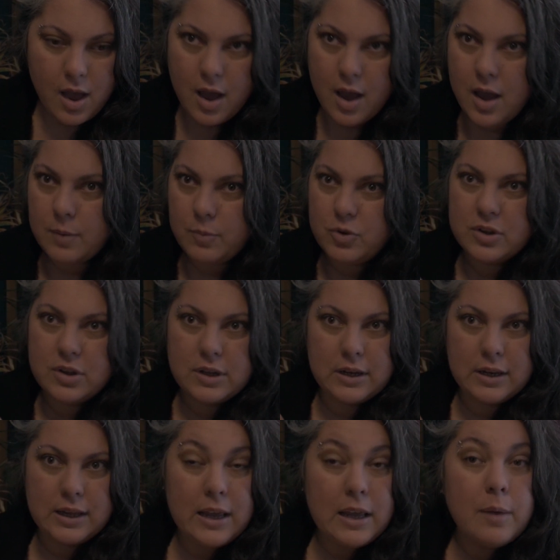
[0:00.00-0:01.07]
I'm just gonna
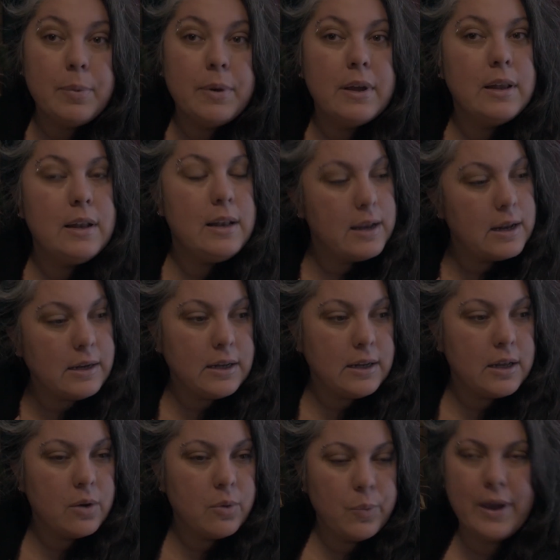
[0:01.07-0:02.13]
keep
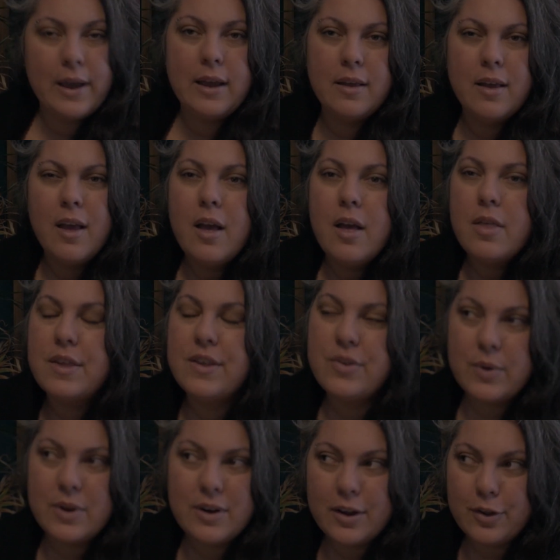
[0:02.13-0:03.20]
knitting away. This
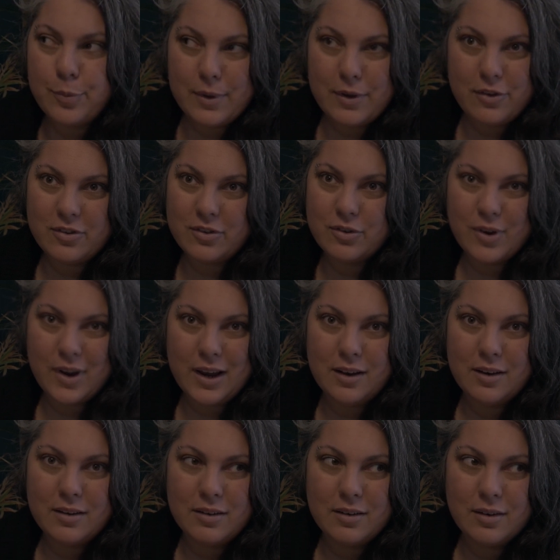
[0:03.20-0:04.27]
sweater has been just great
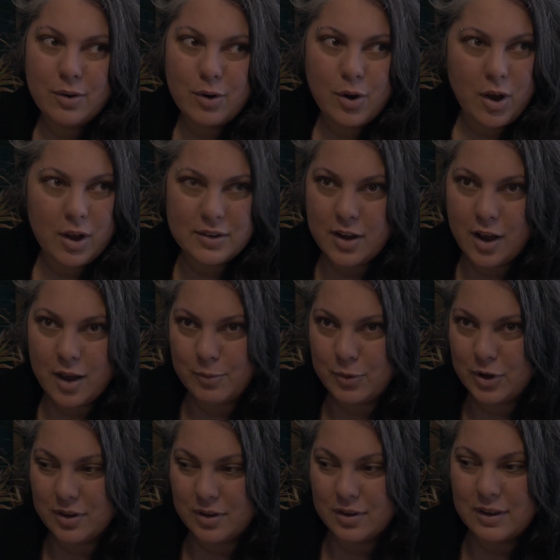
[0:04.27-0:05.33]

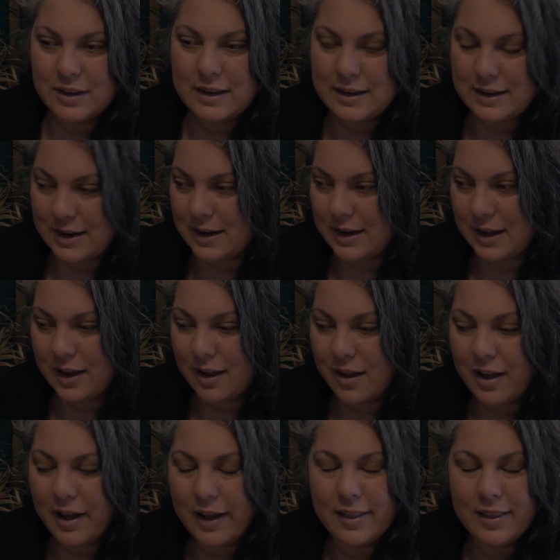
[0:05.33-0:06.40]
autumnal knitting.
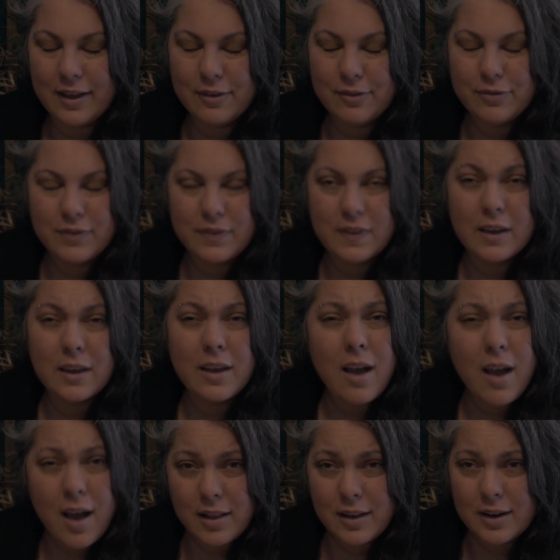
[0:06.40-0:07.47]
I love the
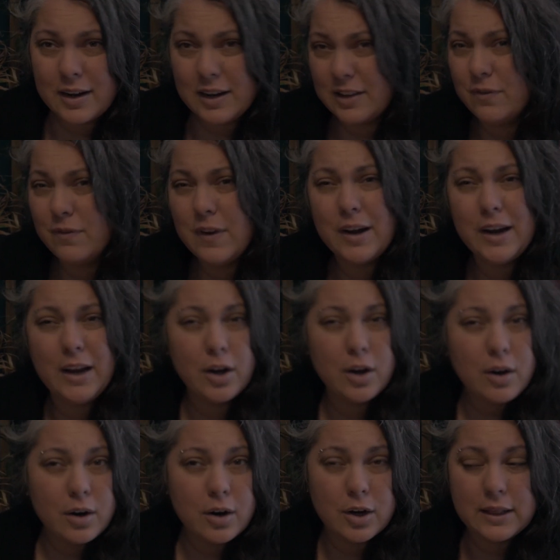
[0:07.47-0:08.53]
color. It's very
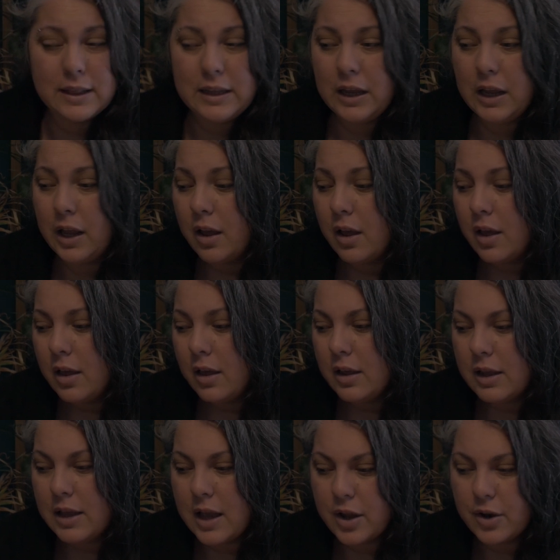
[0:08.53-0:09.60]
earthy
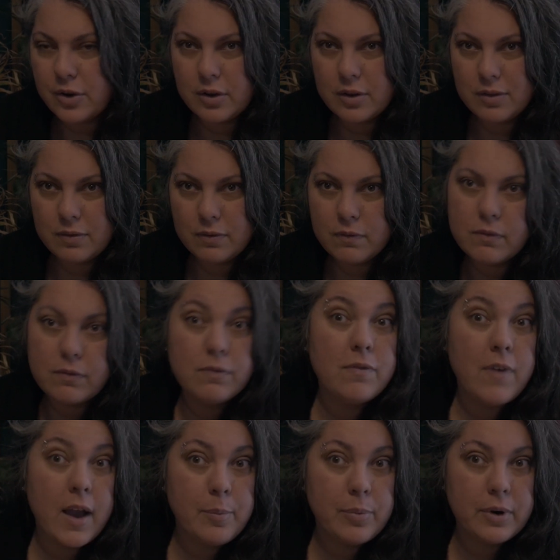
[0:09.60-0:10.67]
yet
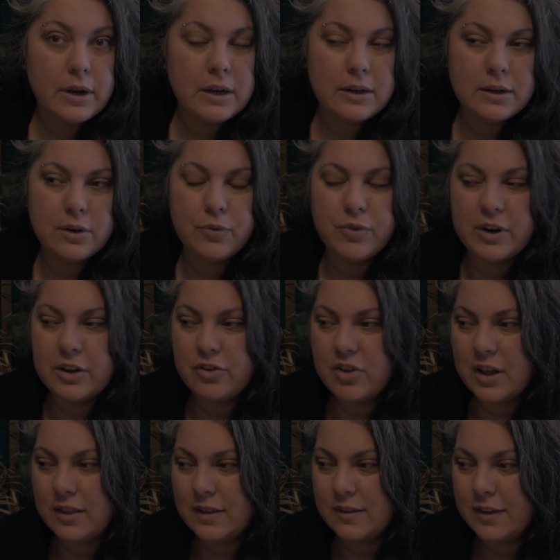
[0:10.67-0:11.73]
vibrant and rich
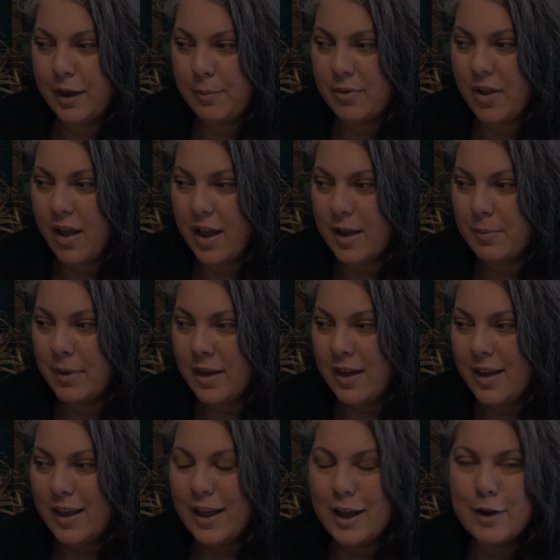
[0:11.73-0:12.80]
at the same time.
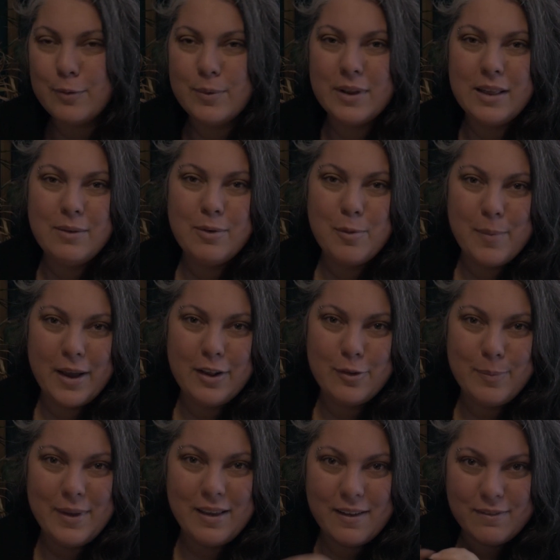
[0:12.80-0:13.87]
It really reminds
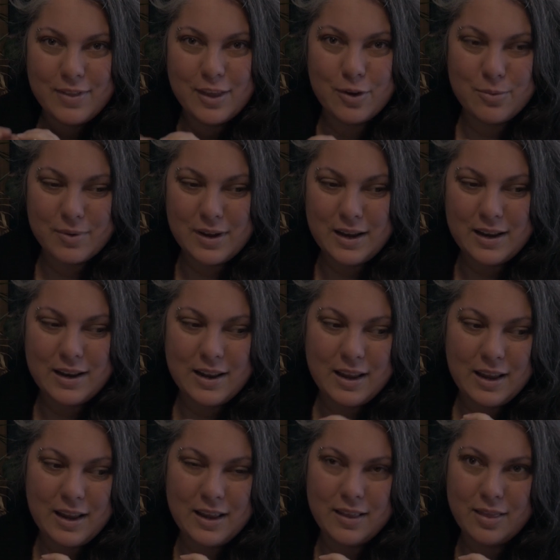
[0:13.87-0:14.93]
me of the green
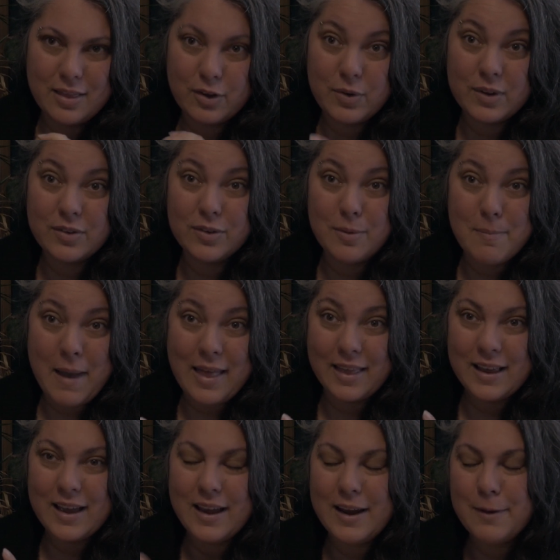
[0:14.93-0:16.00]
in the crystal
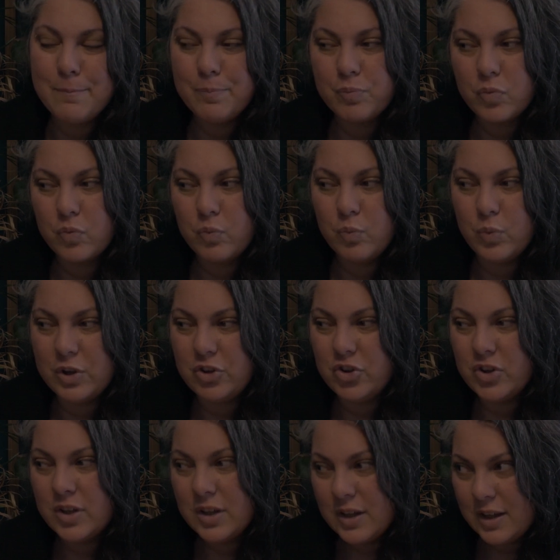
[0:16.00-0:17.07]
malachite,
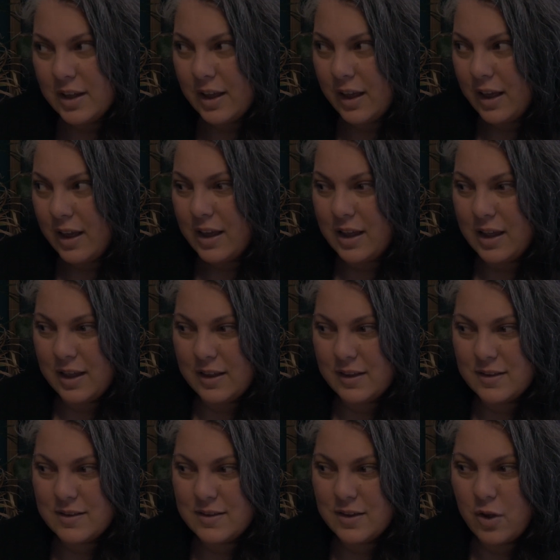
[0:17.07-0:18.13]
which
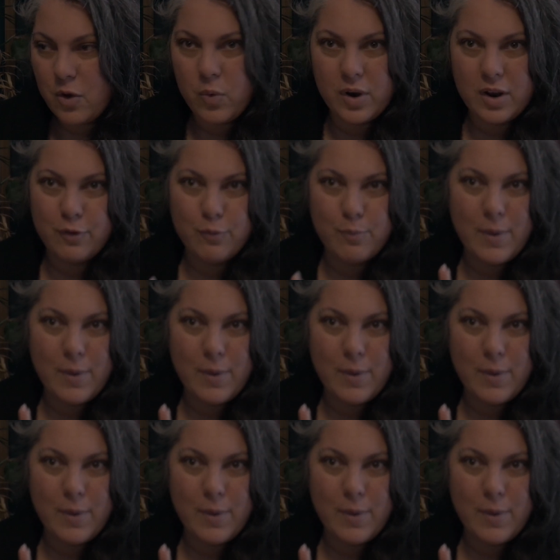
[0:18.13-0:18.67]
is one of